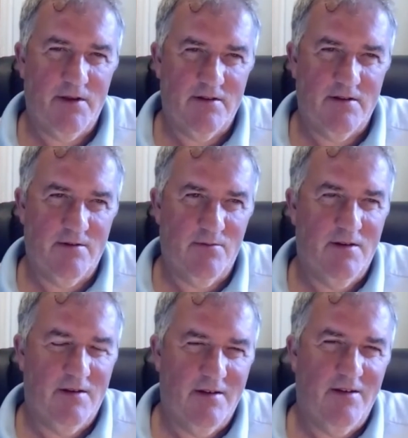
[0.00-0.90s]
on them
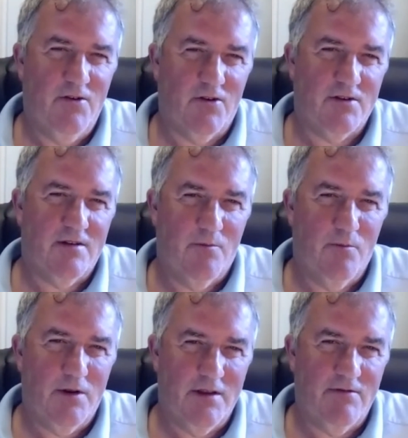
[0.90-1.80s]
not
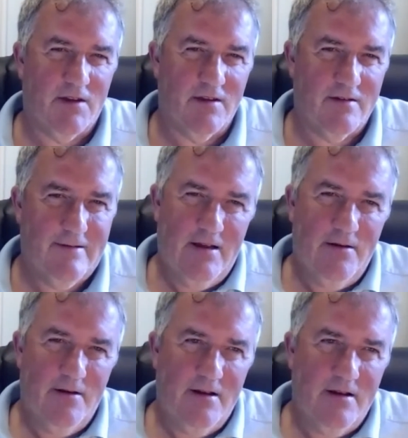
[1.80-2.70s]
believing it.
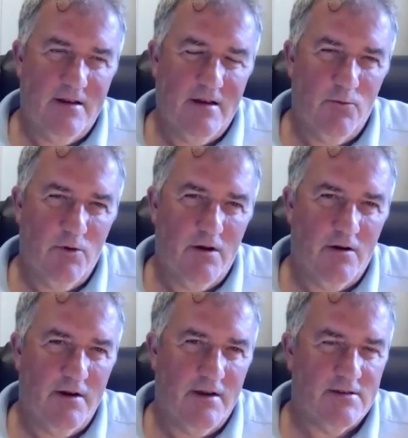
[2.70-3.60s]
And we
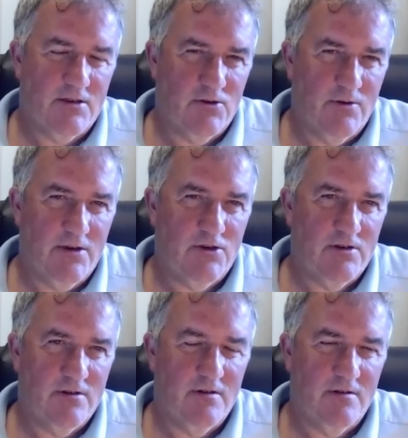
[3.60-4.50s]
are in that
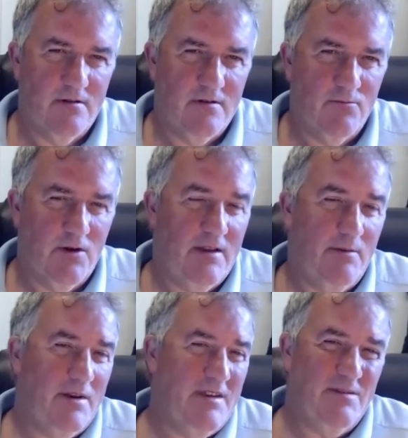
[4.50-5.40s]
situation.
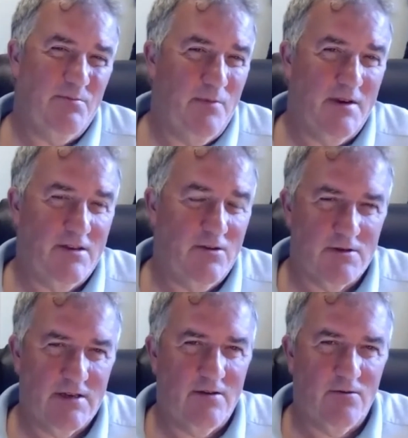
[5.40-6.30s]
Money
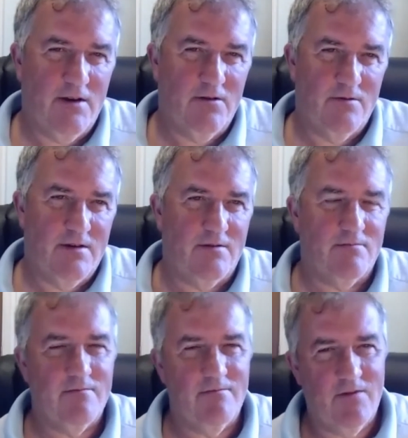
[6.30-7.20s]
talks. I don't,
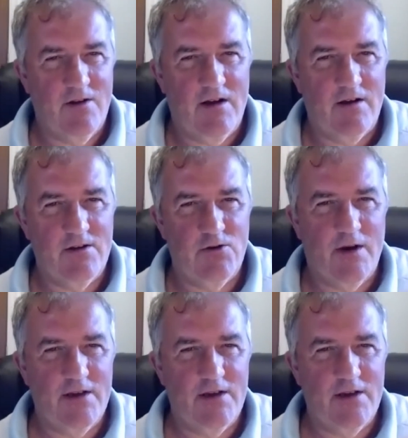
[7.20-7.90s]
do I